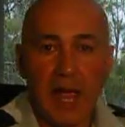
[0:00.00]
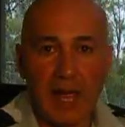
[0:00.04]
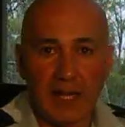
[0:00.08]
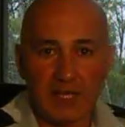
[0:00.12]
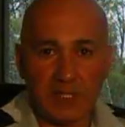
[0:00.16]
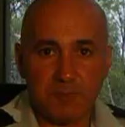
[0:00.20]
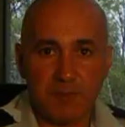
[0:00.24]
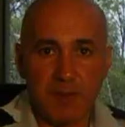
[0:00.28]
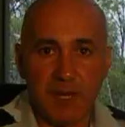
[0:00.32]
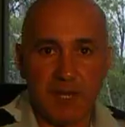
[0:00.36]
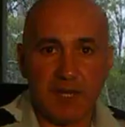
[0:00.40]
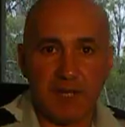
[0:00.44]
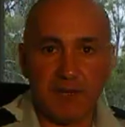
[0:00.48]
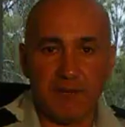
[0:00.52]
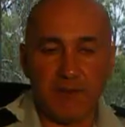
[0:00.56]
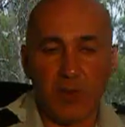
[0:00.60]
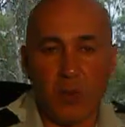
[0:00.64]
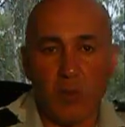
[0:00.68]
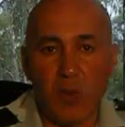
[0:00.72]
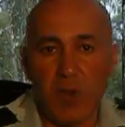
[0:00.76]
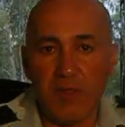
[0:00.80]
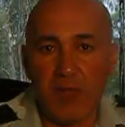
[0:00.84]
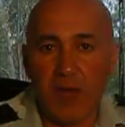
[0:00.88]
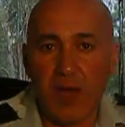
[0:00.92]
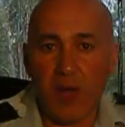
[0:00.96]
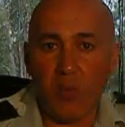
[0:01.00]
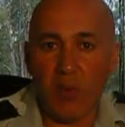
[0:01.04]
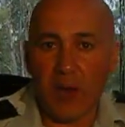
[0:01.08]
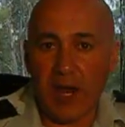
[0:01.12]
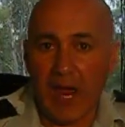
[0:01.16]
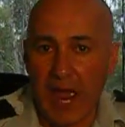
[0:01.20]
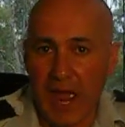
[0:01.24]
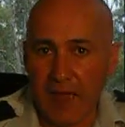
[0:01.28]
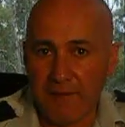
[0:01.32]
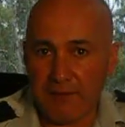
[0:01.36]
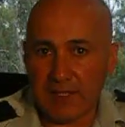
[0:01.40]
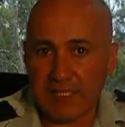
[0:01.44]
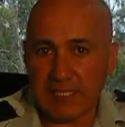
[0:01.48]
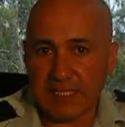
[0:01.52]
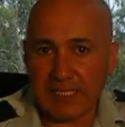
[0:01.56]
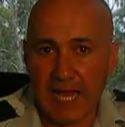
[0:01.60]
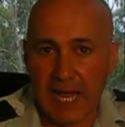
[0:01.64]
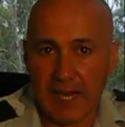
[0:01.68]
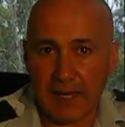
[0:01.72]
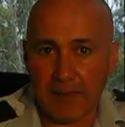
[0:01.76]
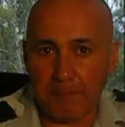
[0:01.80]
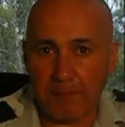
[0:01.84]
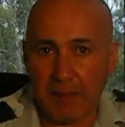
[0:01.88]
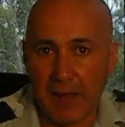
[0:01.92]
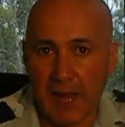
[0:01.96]
And speaking of the weather, we haven't
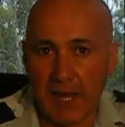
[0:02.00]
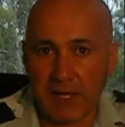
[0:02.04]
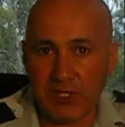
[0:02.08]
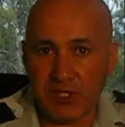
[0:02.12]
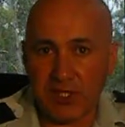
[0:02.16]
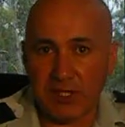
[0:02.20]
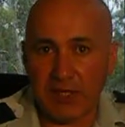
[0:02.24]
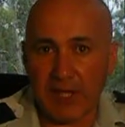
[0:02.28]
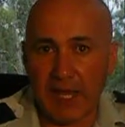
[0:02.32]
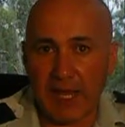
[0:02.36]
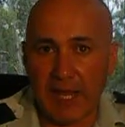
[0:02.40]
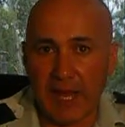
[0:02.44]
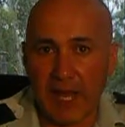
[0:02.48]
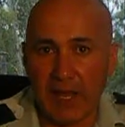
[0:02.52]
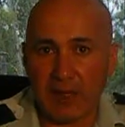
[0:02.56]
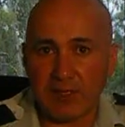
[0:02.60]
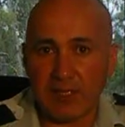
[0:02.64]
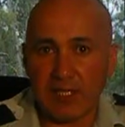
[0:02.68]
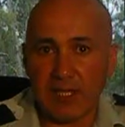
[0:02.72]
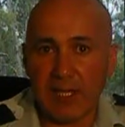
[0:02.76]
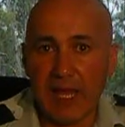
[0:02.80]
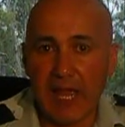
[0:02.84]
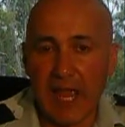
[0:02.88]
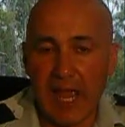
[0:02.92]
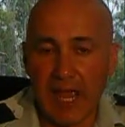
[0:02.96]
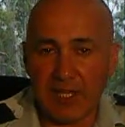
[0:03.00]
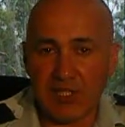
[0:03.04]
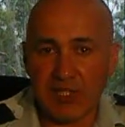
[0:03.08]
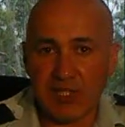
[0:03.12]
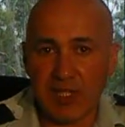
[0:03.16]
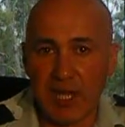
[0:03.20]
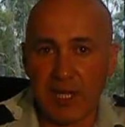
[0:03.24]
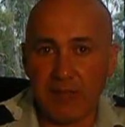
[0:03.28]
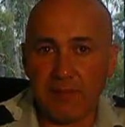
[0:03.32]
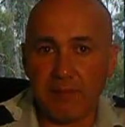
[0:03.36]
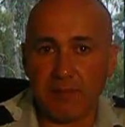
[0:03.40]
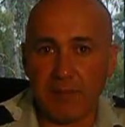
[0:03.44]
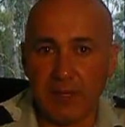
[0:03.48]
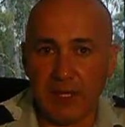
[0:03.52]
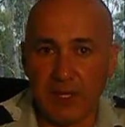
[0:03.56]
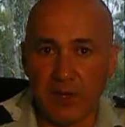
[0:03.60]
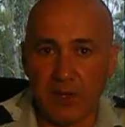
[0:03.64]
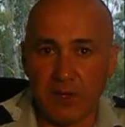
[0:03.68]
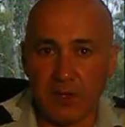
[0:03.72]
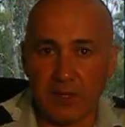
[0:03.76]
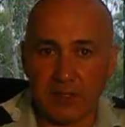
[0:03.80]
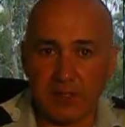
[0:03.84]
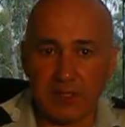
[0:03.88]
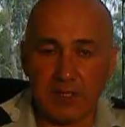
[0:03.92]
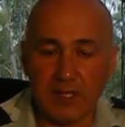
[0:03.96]
started paging that out as yet
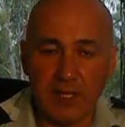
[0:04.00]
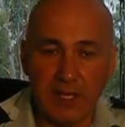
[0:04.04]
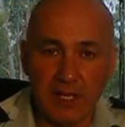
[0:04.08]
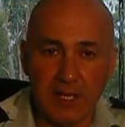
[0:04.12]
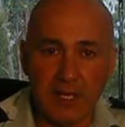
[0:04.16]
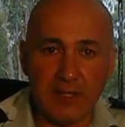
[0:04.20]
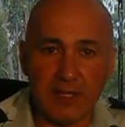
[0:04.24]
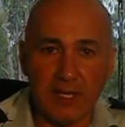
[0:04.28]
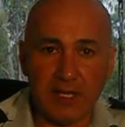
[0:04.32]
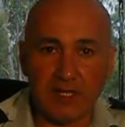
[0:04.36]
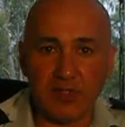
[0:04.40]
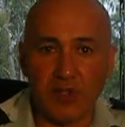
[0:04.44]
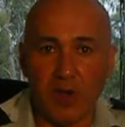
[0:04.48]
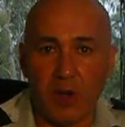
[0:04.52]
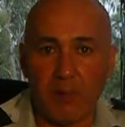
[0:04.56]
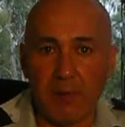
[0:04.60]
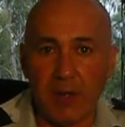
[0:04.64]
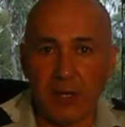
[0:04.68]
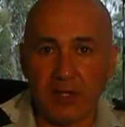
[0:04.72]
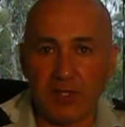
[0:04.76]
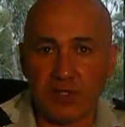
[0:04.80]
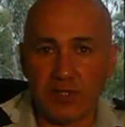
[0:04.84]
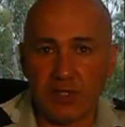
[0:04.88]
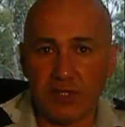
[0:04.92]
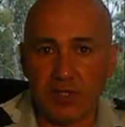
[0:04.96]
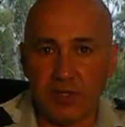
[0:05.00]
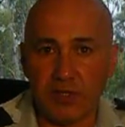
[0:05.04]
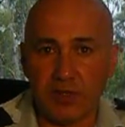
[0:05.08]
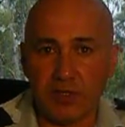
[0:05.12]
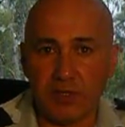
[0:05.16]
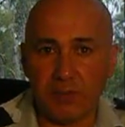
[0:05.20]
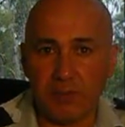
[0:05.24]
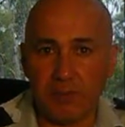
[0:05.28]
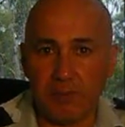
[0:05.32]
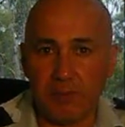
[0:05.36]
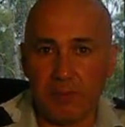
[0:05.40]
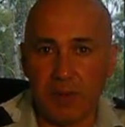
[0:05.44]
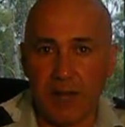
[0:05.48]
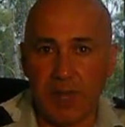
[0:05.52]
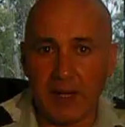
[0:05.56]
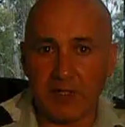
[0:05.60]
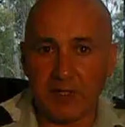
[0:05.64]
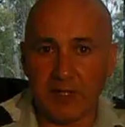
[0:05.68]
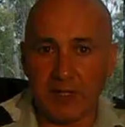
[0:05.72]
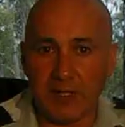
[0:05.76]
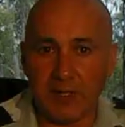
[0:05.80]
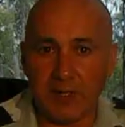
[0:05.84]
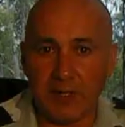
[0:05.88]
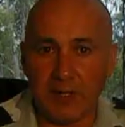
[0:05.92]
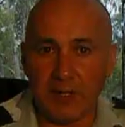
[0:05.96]
because there's not much use
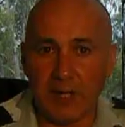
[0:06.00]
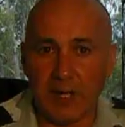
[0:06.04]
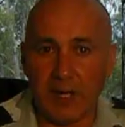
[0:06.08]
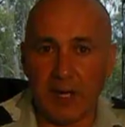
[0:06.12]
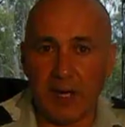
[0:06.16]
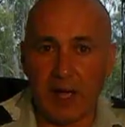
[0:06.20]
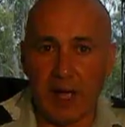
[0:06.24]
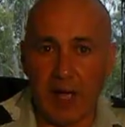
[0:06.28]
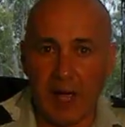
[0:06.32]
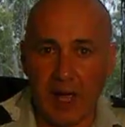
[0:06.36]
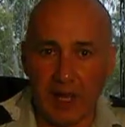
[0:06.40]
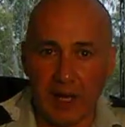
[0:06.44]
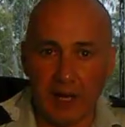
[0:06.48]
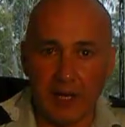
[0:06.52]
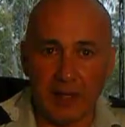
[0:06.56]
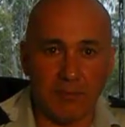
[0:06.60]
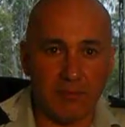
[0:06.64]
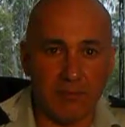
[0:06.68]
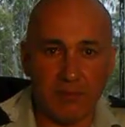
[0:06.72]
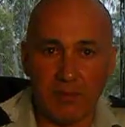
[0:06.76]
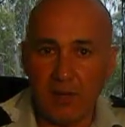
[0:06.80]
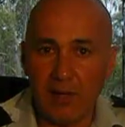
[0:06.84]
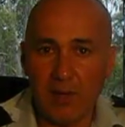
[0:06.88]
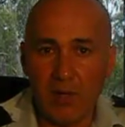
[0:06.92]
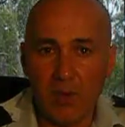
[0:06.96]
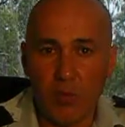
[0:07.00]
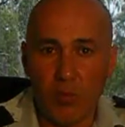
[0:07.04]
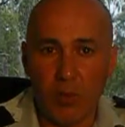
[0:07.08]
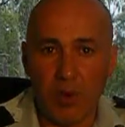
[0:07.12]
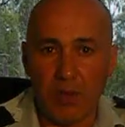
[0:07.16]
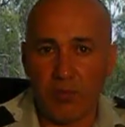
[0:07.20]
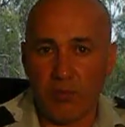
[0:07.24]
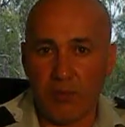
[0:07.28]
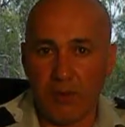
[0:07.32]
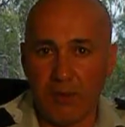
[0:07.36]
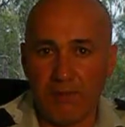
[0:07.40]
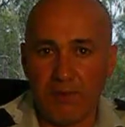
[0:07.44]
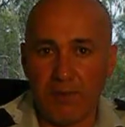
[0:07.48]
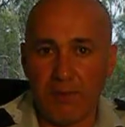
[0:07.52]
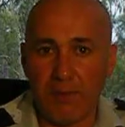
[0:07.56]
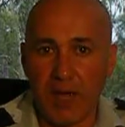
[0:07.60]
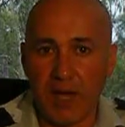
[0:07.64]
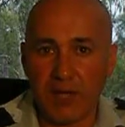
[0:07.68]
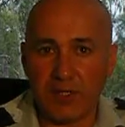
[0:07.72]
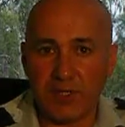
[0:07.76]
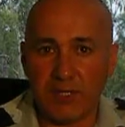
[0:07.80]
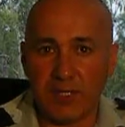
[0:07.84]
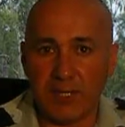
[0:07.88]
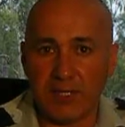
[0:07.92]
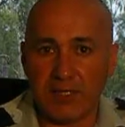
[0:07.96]
paging a weather
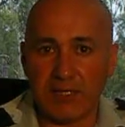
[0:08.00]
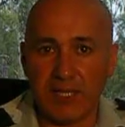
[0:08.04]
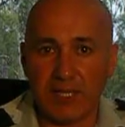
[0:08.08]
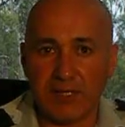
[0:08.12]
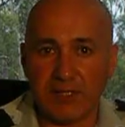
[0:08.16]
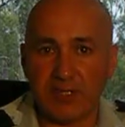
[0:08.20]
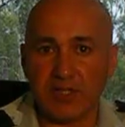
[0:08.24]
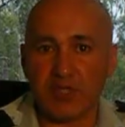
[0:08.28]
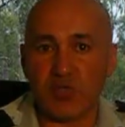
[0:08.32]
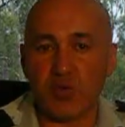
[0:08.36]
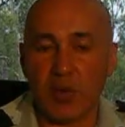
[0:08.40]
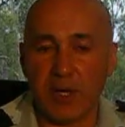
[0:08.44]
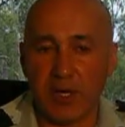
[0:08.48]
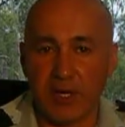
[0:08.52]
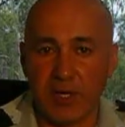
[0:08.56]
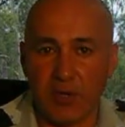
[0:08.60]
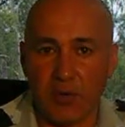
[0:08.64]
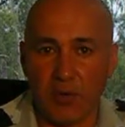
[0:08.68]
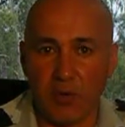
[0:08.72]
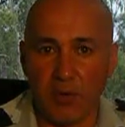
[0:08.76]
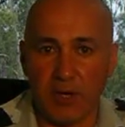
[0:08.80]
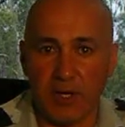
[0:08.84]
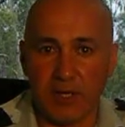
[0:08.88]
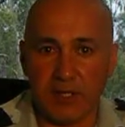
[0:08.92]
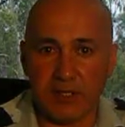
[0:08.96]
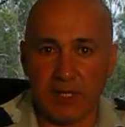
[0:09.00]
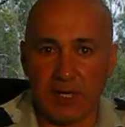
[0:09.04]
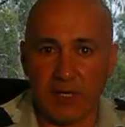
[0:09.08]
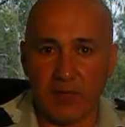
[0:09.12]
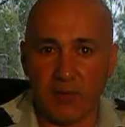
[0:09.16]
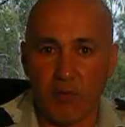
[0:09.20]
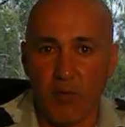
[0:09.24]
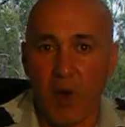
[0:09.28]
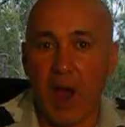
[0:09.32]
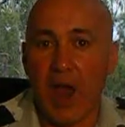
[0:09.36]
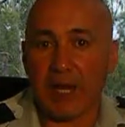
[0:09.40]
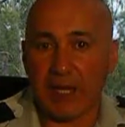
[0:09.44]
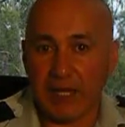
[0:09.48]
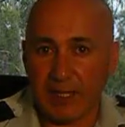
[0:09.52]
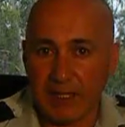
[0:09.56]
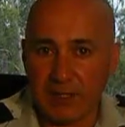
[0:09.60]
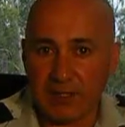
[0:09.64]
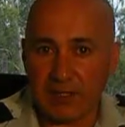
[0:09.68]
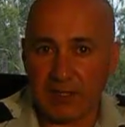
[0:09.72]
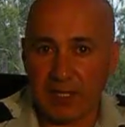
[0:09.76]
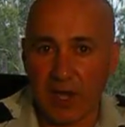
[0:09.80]
information that says it's 20 degrees and raining.